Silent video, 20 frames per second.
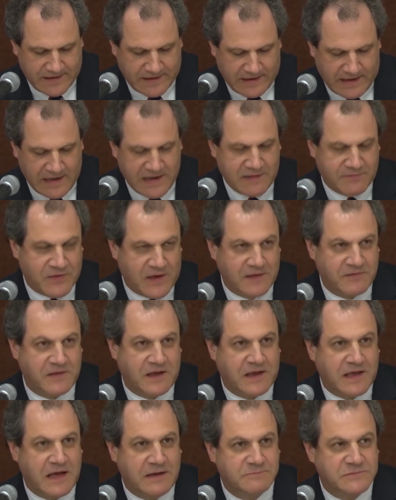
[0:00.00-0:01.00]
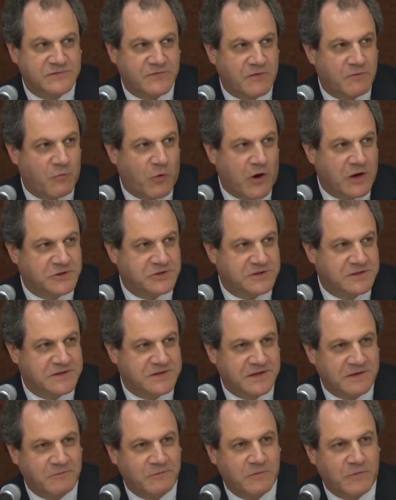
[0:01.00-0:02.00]
anything that comes from
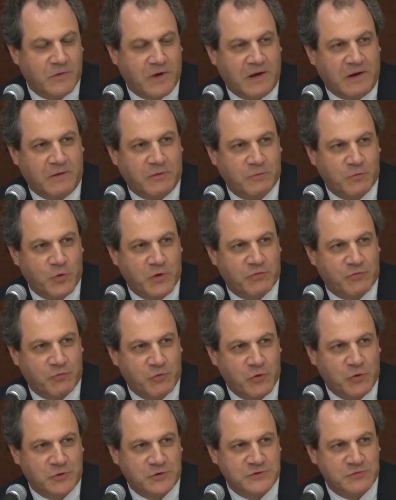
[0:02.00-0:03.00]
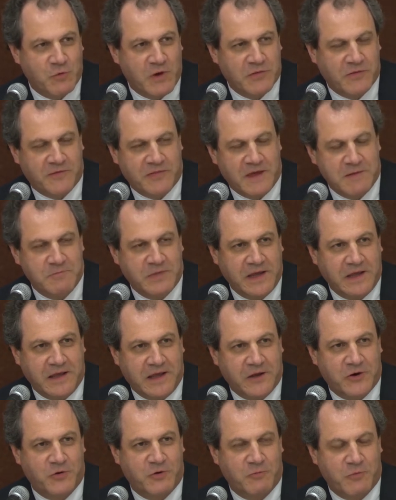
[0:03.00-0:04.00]
Washington with rules, whether they be
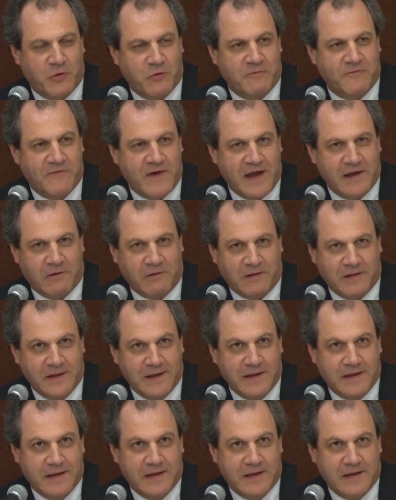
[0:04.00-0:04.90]
interim or final,